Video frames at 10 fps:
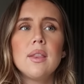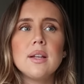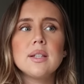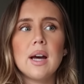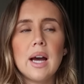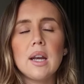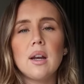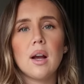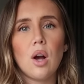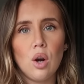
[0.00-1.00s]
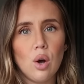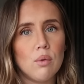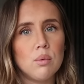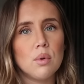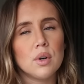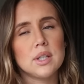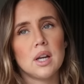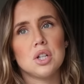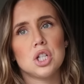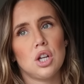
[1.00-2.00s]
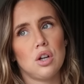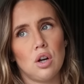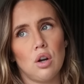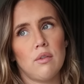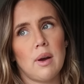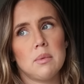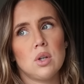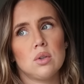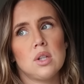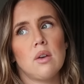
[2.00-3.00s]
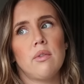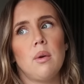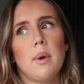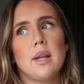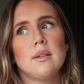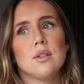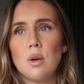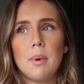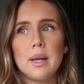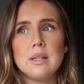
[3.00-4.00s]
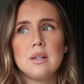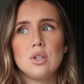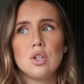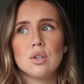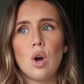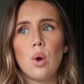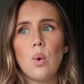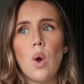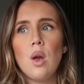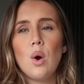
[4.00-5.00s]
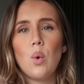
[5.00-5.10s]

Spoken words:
They said I had like a lot of water retention, a lot of amniotic fluid. So mine didn't just go